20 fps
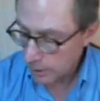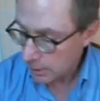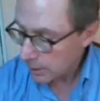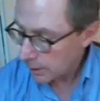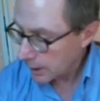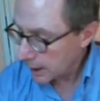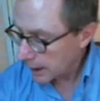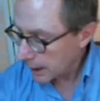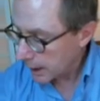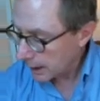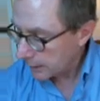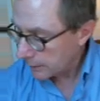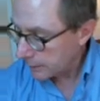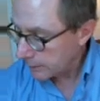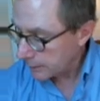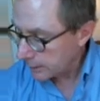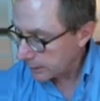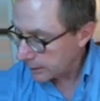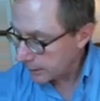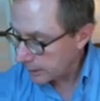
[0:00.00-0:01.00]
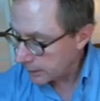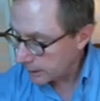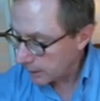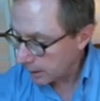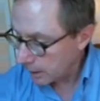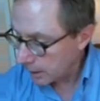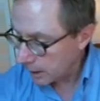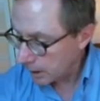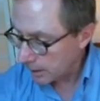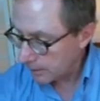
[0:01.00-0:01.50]
And the
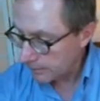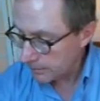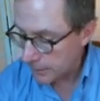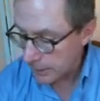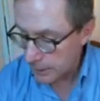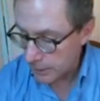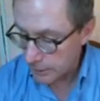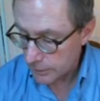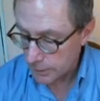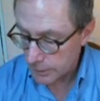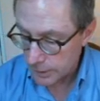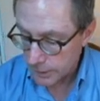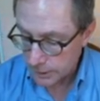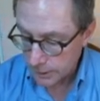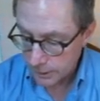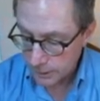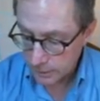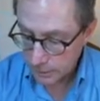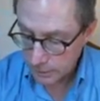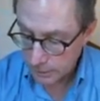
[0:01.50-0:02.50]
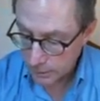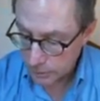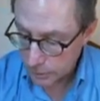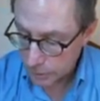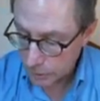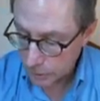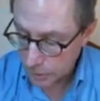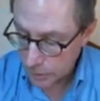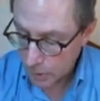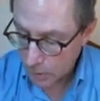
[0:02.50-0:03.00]

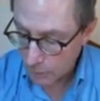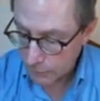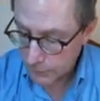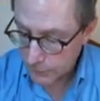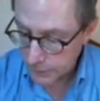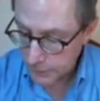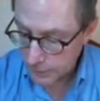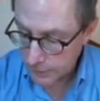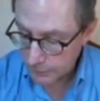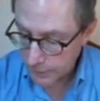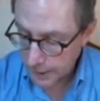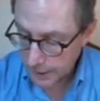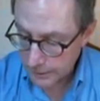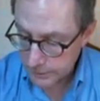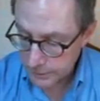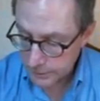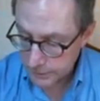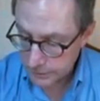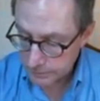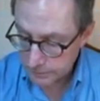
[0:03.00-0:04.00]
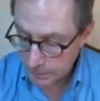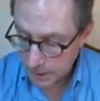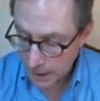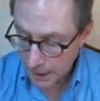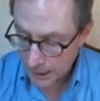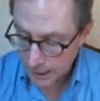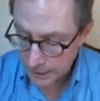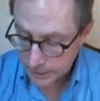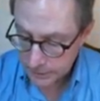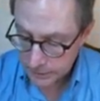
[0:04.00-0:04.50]
new coefficient of x is
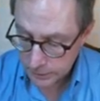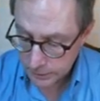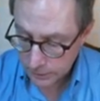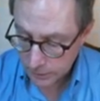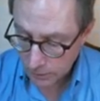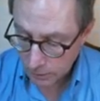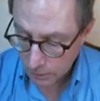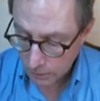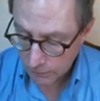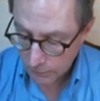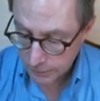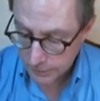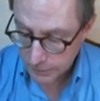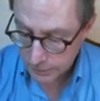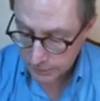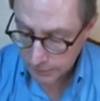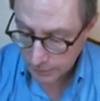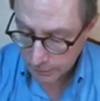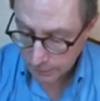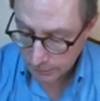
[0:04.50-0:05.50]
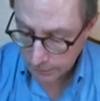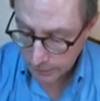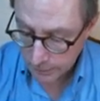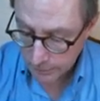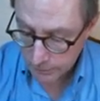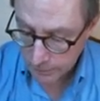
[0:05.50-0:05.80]
minus the coefficient of x.